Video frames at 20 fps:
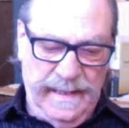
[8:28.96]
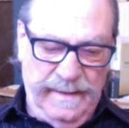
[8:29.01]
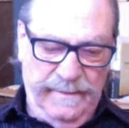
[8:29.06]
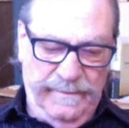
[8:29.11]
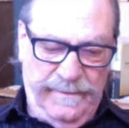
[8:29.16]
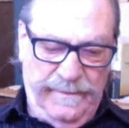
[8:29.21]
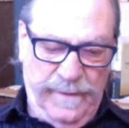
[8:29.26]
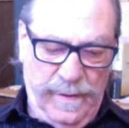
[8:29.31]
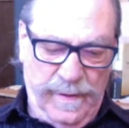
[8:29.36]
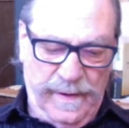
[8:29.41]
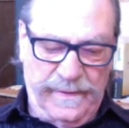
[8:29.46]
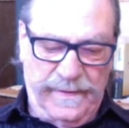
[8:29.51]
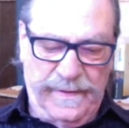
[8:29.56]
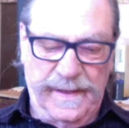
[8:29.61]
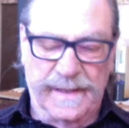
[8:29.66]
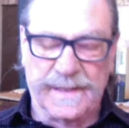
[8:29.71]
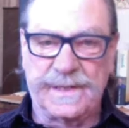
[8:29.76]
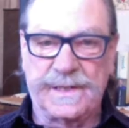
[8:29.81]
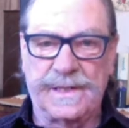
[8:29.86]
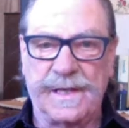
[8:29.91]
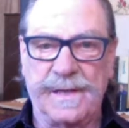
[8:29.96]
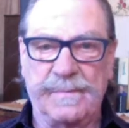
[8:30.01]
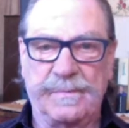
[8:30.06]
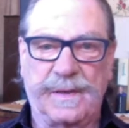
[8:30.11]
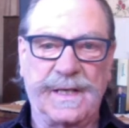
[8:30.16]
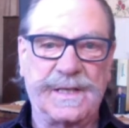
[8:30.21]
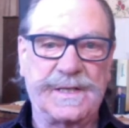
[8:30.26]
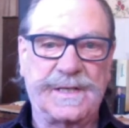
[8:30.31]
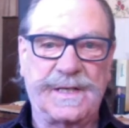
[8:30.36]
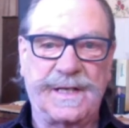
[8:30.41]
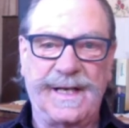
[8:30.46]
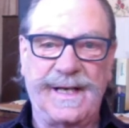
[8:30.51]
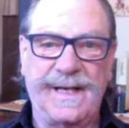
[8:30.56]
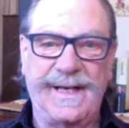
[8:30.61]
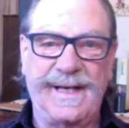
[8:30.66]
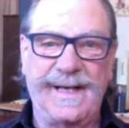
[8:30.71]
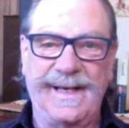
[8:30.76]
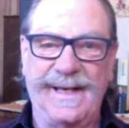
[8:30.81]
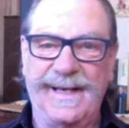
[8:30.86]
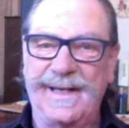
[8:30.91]
Fourth,
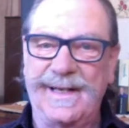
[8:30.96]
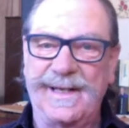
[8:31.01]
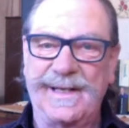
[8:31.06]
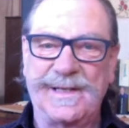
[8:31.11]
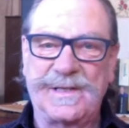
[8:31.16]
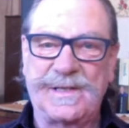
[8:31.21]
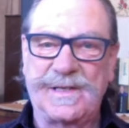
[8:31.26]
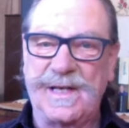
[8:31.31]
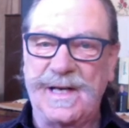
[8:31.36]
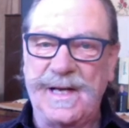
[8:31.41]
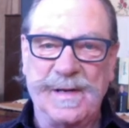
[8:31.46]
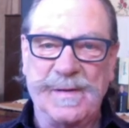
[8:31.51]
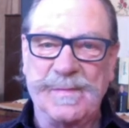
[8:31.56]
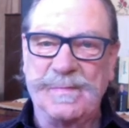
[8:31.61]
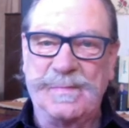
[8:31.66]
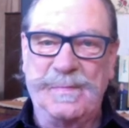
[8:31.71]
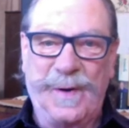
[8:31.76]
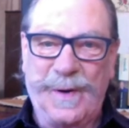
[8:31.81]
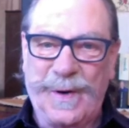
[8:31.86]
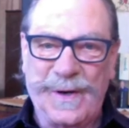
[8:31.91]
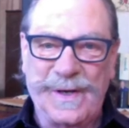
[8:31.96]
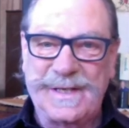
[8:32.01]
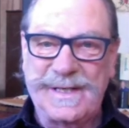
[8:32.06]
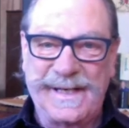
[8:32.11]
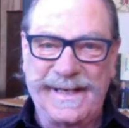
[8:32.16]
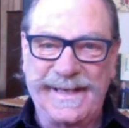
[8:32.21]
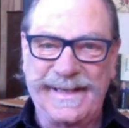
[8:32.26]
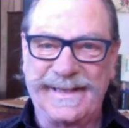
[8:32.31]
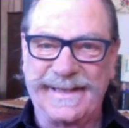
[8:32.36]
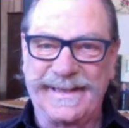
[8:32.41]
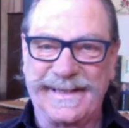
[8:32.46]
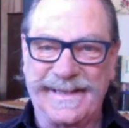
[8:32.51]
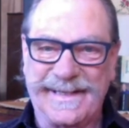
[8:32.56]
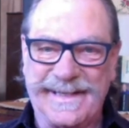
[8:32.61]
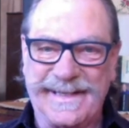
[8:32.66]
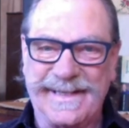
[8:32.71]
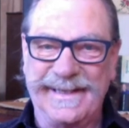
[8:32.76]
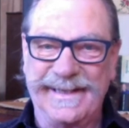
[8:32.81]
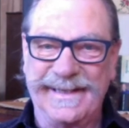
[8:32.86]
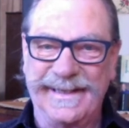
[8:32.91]
simplicity is
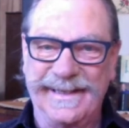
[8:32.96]
important.